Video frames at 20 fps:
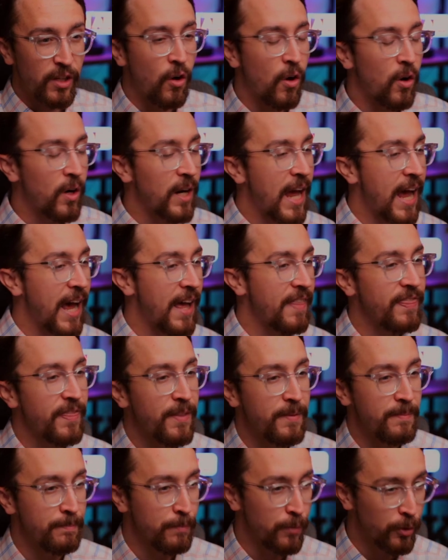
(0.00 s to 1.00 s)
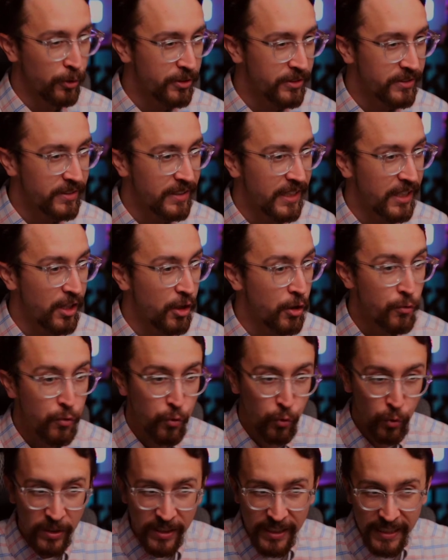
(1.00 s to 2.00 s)
are at the mercy
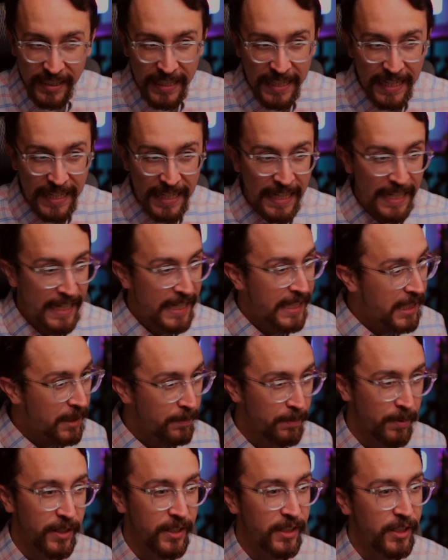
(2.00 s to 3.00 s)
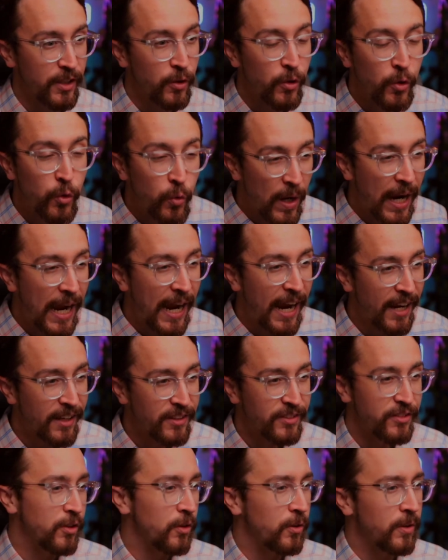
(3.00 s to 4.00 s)
of really anybody who
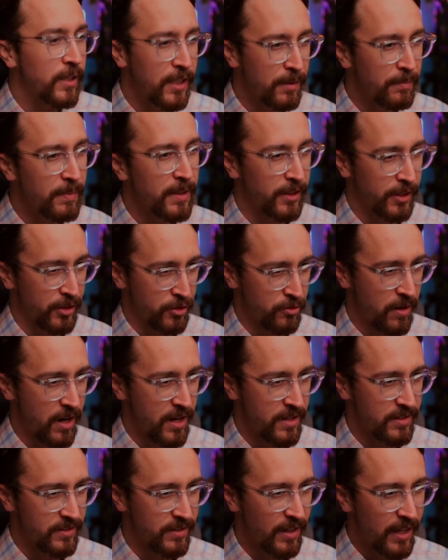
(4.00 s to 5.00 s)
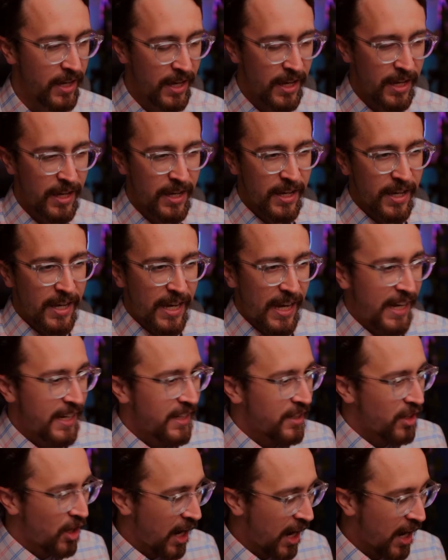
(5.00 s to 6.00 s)
has your email address.
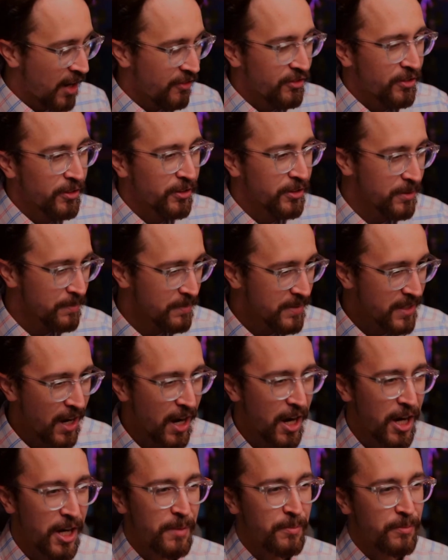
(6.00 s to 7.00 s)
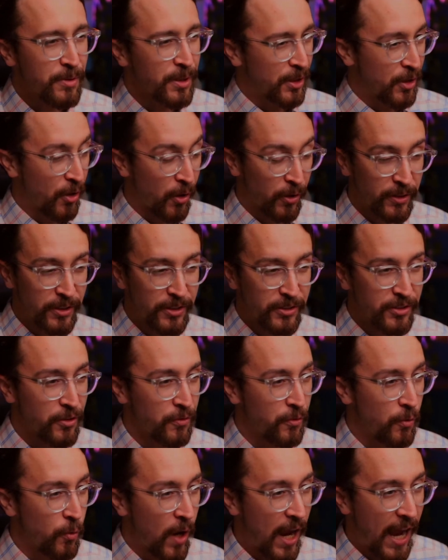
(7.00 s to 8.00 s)
And after some time, regardless
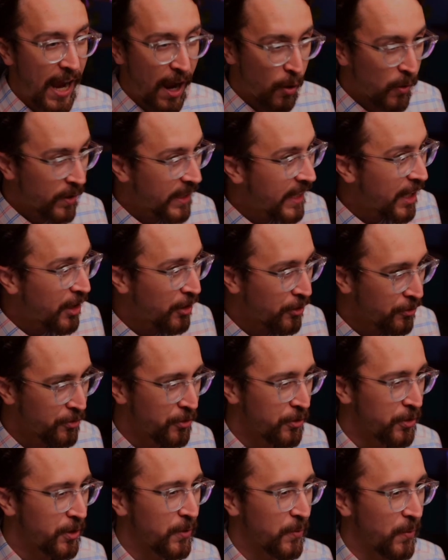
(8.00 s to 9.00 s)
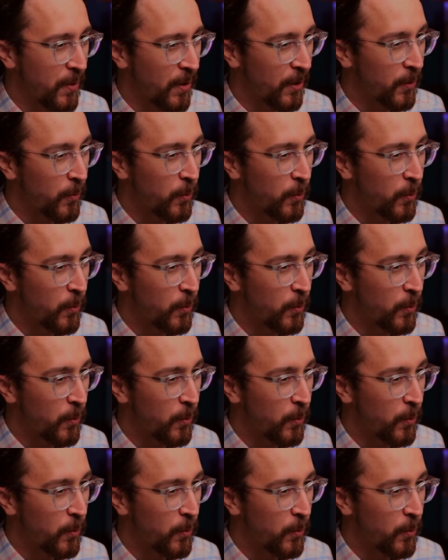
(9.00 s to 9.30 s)
of how careful you are